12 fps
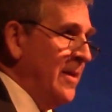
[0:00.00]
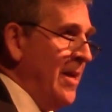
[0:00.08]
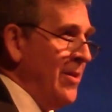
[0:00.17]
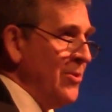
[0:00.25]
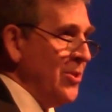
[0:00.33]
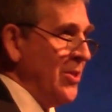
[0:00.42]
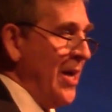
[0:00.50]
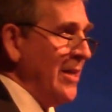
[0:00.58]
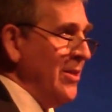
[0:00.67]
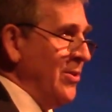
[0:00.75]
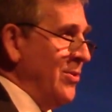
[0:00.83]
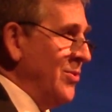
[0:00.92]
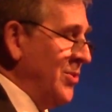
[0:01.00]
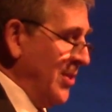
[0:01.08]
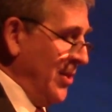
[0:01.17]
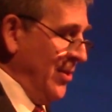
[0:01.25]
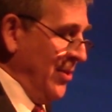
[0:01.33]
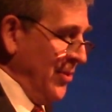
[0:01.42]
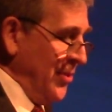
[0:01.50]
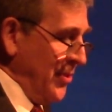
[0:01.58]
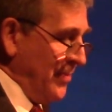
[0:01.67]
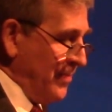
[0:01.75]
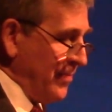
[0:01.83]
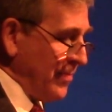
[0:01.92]
Now, those technical
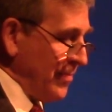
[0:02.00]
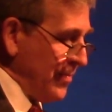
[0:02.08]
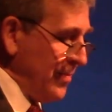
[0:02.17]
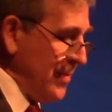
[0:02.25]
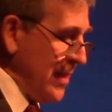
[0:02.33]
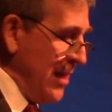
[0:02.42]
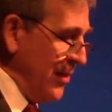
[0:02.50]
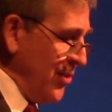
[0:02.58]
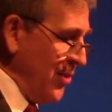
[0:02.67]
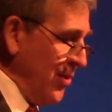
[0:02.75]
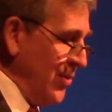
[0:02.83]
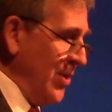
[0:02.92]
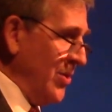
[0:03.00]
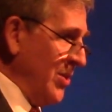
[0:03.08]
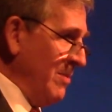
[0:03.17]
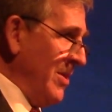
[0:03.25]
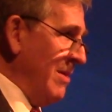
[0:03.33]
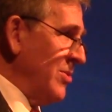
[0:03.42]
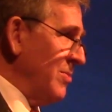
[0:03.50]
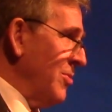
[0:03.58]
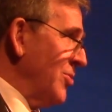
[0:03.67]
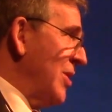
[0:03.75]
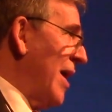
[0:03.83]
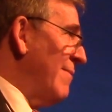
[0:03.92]
skills in surgery are sometimes the
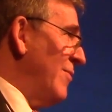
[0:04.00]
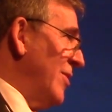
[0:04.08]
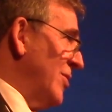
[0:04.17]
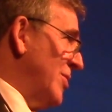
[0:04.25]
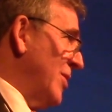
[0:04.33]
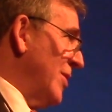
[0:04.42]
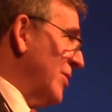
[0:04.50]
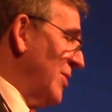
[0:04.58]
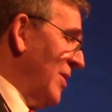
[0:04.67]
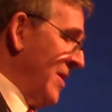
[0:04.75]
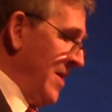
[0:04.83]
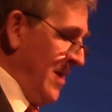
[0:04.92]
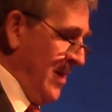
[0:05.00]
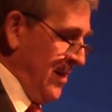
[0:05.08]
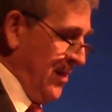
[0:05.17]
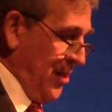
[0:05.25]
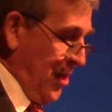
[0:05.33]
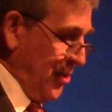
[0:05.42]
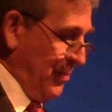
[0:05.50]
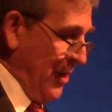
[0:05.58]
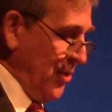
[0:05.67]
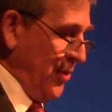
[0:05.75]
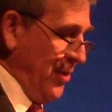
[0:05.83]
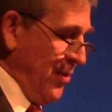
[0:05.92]
most obvious to us,
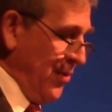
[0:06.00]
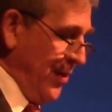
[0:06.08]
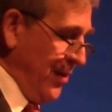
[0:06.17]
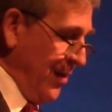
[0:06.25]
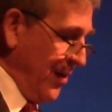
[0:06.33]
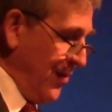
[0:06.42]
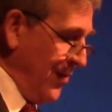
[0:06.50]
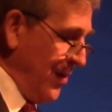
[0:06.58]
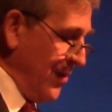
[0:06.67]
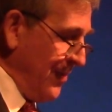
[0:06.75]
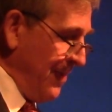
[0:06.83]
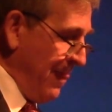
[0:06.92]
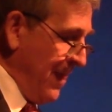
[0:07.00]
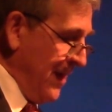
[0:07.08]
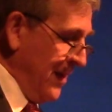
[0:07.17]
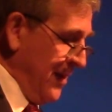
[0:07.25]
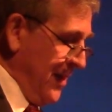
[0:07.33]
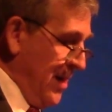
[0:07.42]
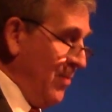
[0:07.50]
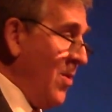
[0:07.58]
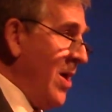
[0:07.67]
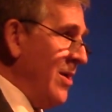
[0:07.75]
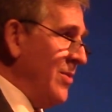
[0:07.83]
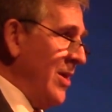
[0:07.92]
especially early in our career. And
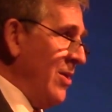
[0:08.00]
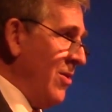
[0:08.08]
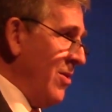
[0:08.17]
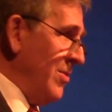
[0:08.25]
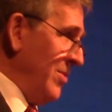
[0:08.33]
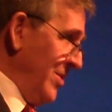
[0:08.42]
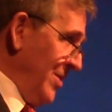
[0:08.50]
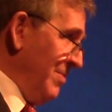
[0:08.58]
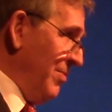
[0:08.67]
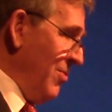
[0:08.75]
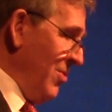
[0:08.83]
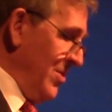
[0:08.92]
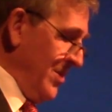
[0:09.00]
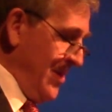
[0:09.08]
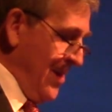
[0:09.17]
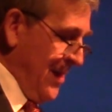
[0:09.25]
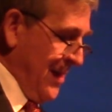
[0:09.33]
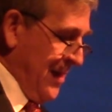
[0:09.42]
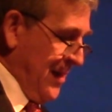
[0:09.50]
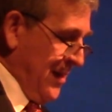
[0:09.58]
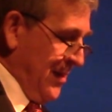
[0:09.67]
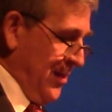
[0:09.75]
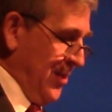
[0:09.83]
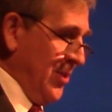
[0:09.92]
while they are important,
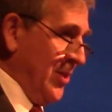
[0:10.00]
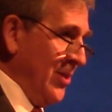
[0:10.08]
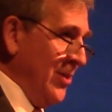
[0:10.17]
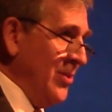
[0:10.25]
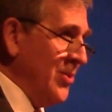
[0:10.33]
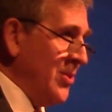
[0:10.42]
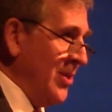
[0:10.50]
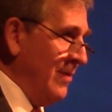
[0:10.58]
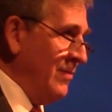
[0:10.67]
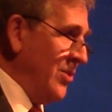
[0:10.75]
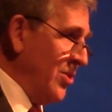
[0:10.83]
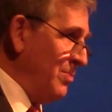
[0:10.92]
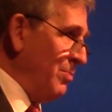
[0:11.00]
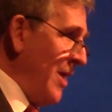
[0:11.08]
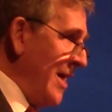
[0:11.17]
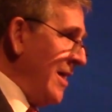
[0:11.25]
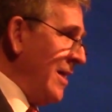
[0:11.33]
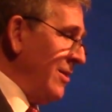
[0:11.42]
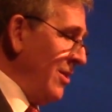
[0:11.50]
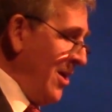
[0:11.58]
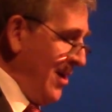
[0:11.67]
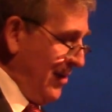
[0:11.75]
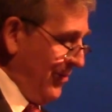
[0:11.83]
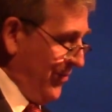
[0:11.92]
the skills of displaying
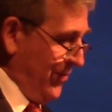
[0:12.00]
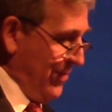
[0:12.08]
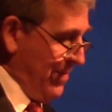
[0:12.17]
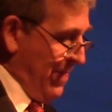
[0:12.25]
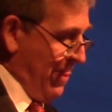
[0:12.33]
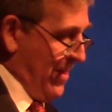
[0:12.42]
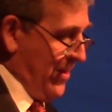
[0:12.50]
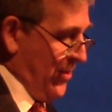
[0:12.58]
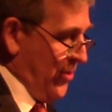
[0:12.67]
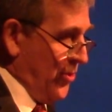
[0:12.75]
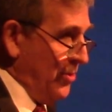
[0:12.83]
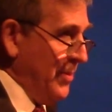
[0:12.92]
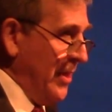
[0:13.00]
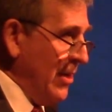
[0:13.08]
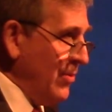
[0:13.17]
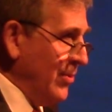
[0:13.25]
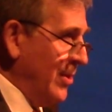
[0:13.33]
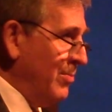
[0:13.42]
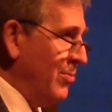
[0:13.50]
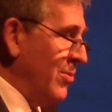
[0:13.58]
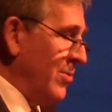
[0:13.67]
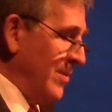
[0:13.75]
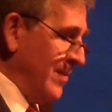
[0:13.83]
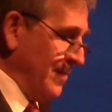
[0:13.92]
love should be equally
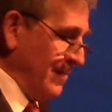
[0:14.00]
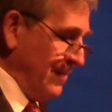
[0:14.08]
important.